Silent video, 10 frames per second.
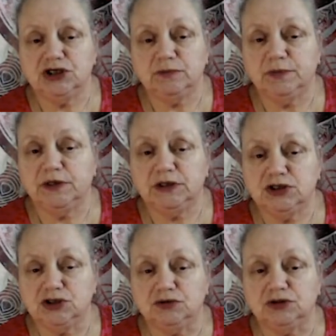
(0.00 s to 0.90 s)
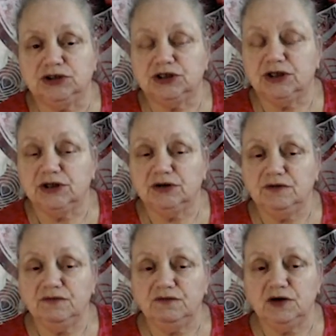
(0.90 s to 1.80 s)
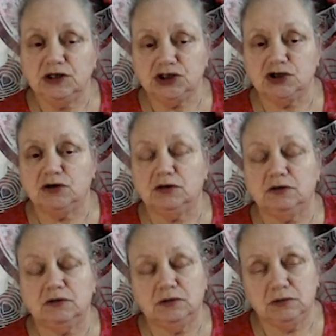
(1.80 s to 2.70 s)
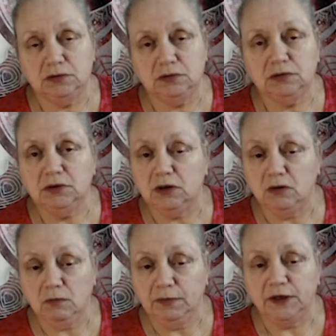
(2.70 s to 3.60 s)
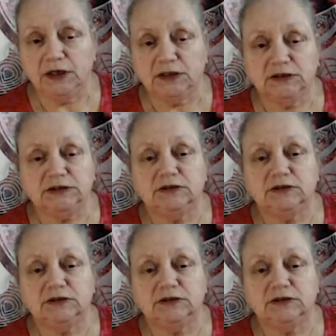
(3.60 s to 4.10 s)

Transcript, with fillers: issues that are fragile or complex.